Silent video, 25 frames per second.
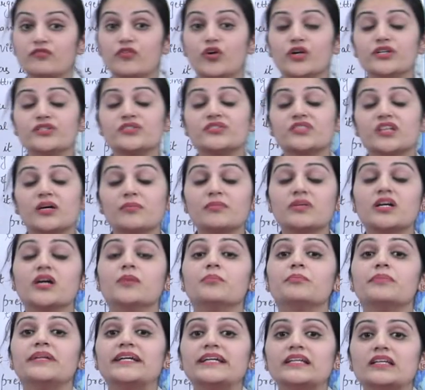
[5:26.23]
For some
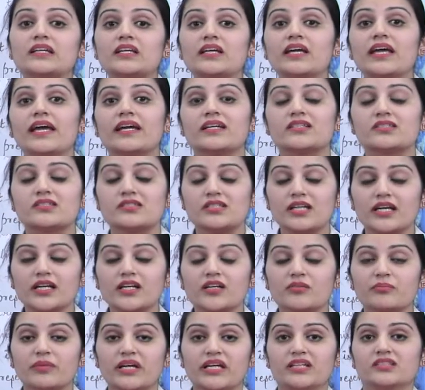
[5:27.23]
completely
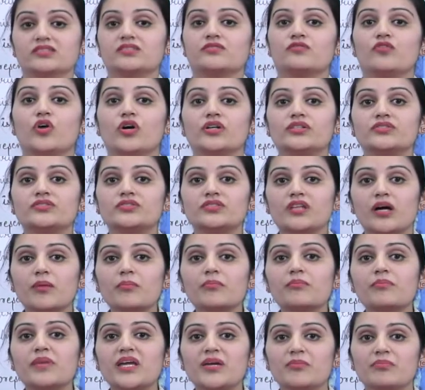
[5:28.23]
extinct means for
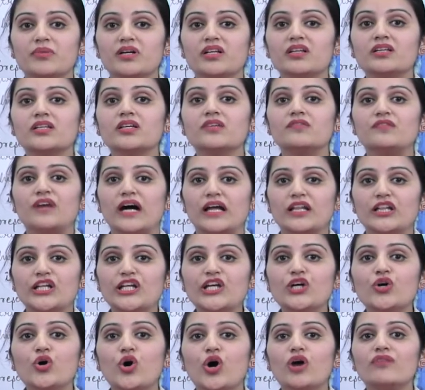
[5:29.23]
some people the
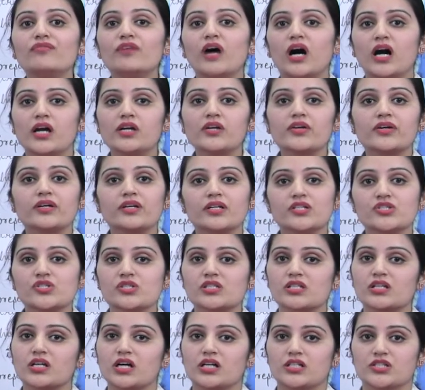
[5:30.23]
value of art,
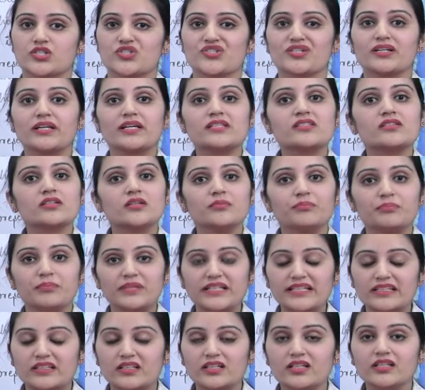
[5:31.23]
tradition, culture has
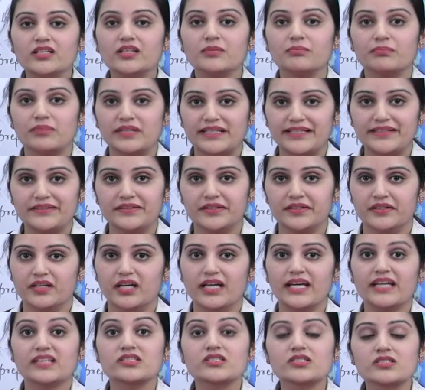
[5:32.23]
completely depleted,
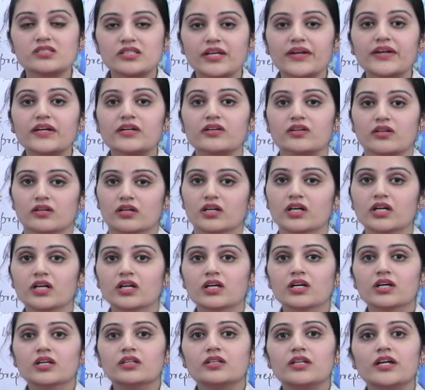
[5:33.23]
extinct.
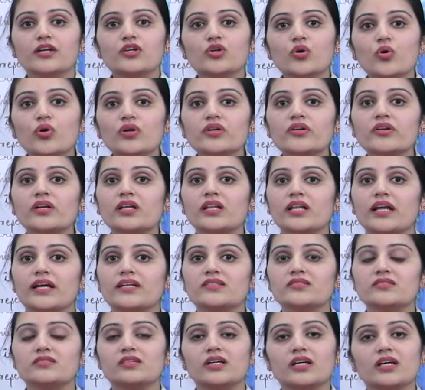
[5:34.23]
They don't
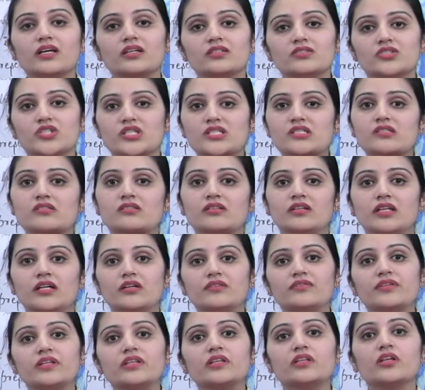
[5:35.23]
realize, they just
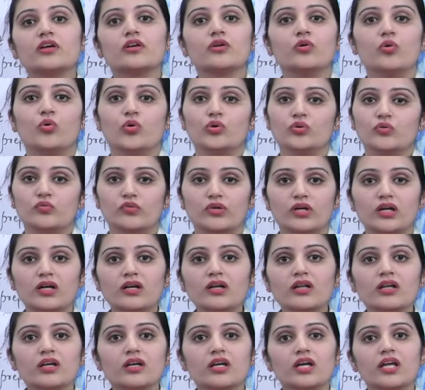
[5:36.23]
live in their own
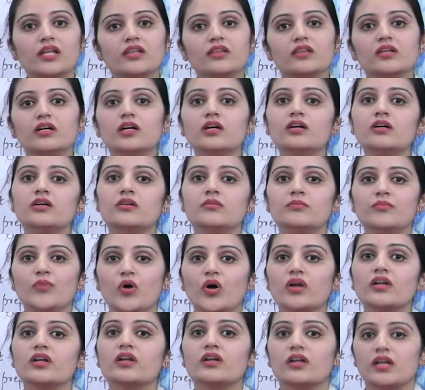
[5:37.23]
world in the
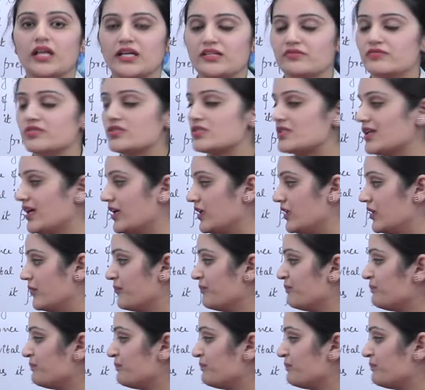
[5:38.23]
modern lifestyle.